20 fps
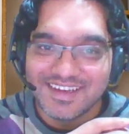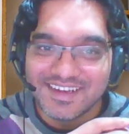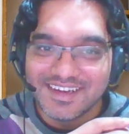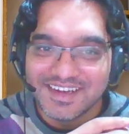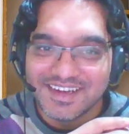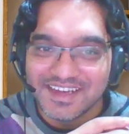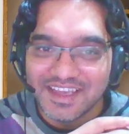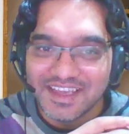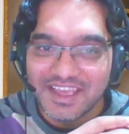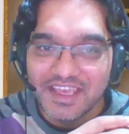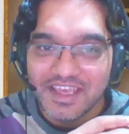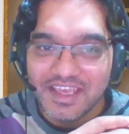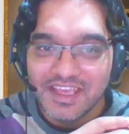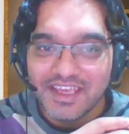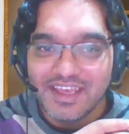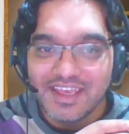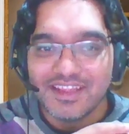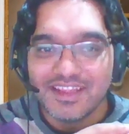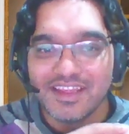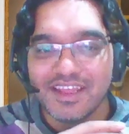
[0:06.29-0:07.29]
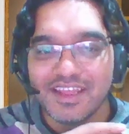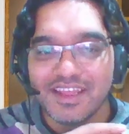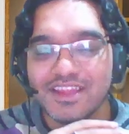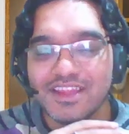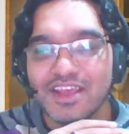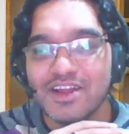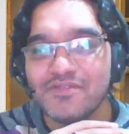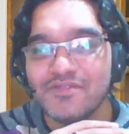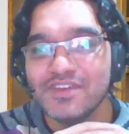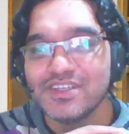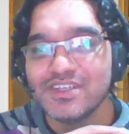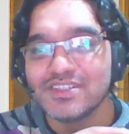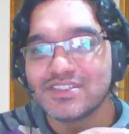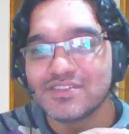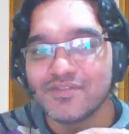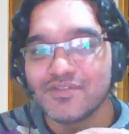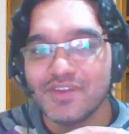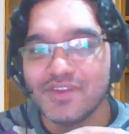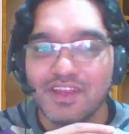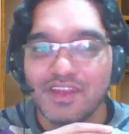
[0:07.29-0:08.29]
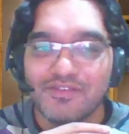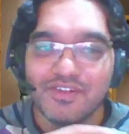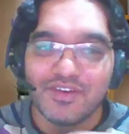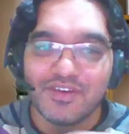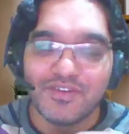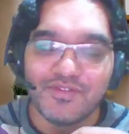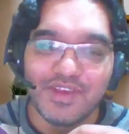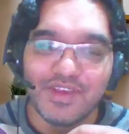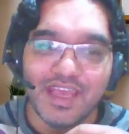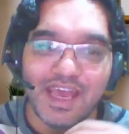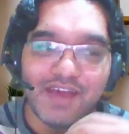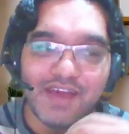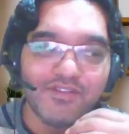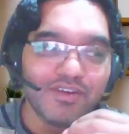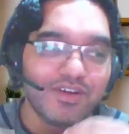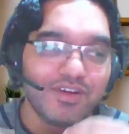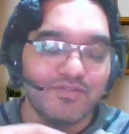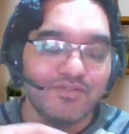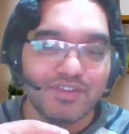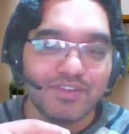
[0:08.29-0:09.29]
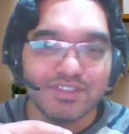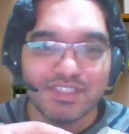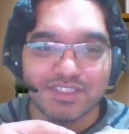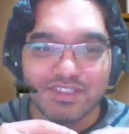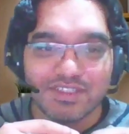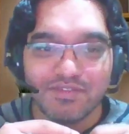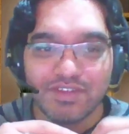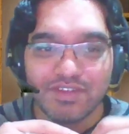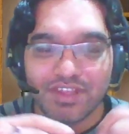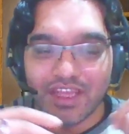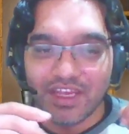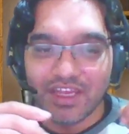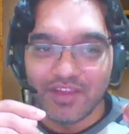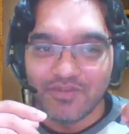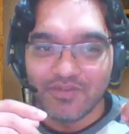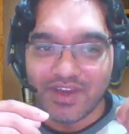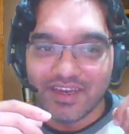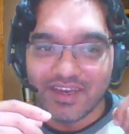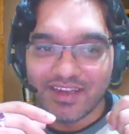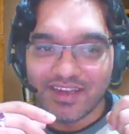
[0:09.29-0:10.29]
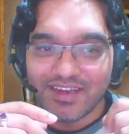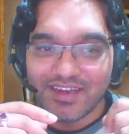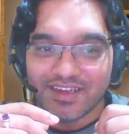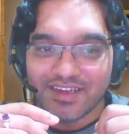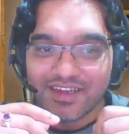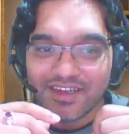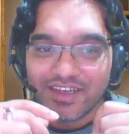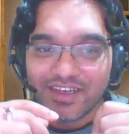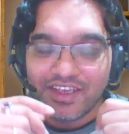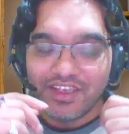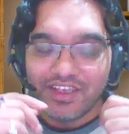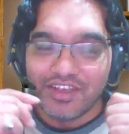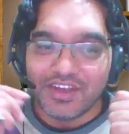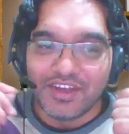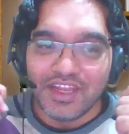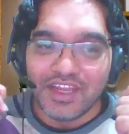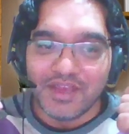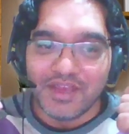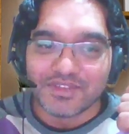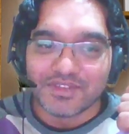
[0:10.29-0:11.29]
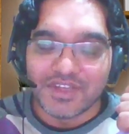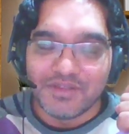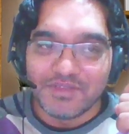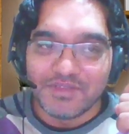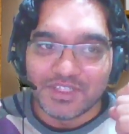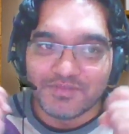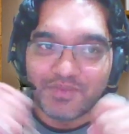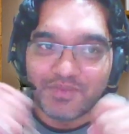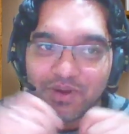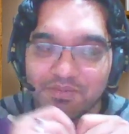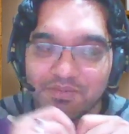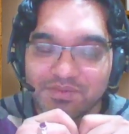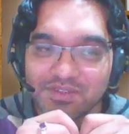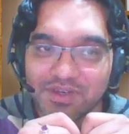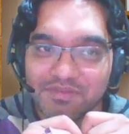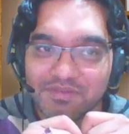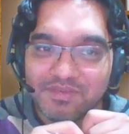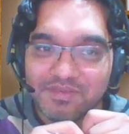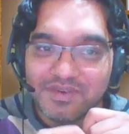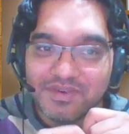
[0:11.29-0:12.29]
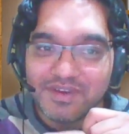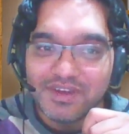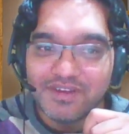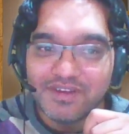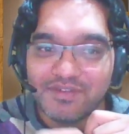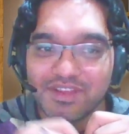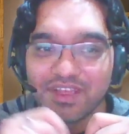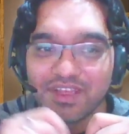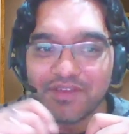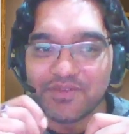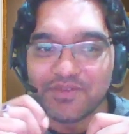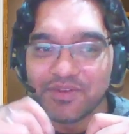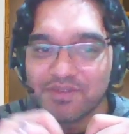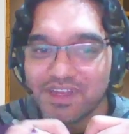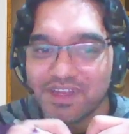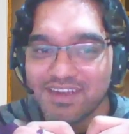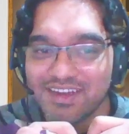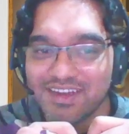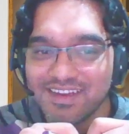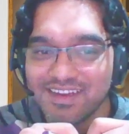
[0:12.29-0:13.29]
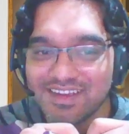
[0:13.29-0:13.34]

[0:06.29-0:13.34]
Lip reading: Okay. They always, whenever we have a conversation with anyone, your names always pops up with everyone.